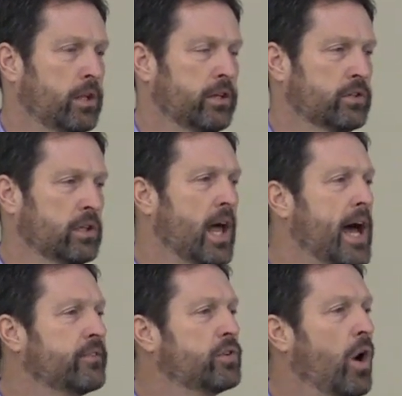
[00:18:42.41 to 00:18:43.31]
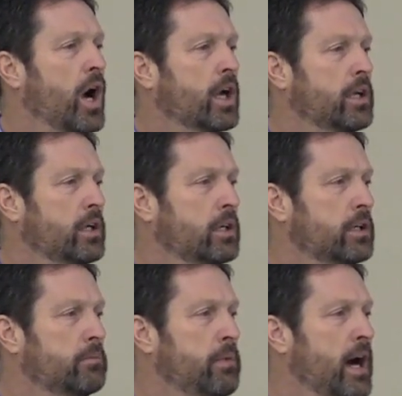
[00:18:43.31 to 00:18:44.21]
There's a lot of talk
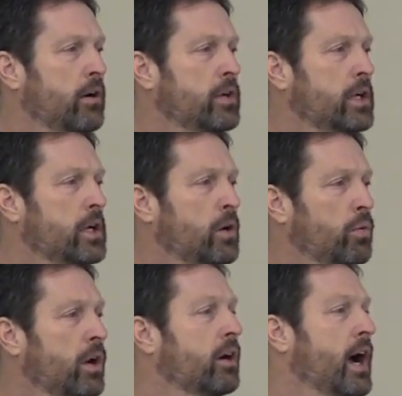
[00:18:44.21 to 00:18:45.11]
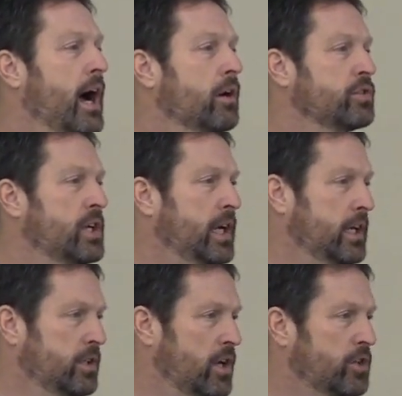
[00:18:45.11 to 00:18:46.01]
about warehousing
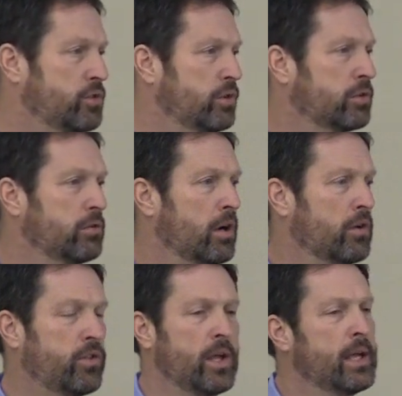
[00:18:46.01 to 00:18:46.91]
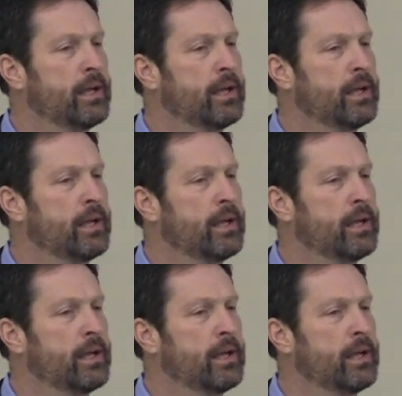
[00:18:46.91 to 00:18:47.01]
and industrial growth.